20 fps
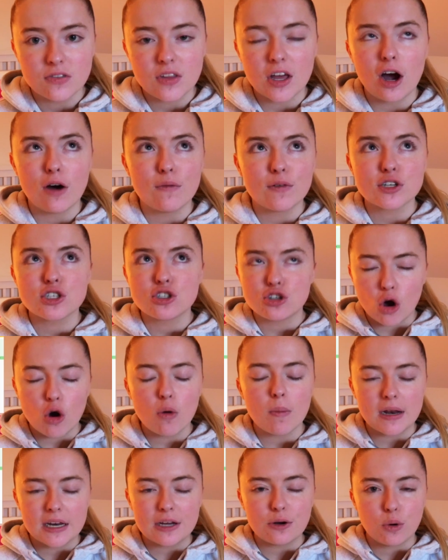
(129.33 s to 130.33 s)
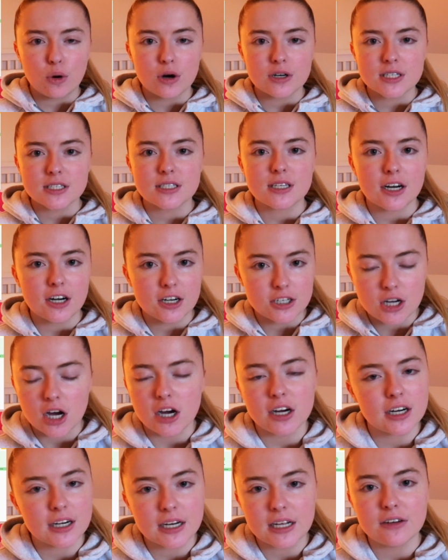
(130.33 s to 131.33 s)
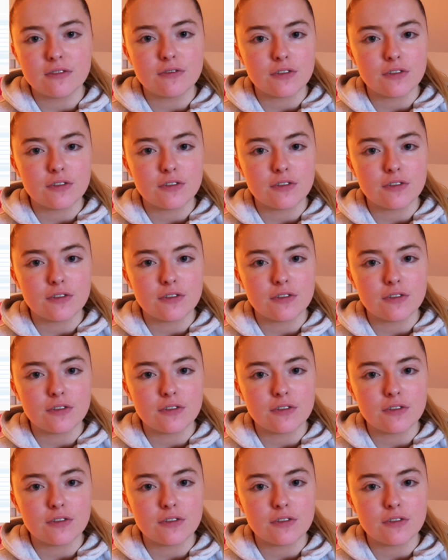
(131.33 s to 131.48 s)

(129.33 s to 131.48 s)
They offer so many courses that are targeted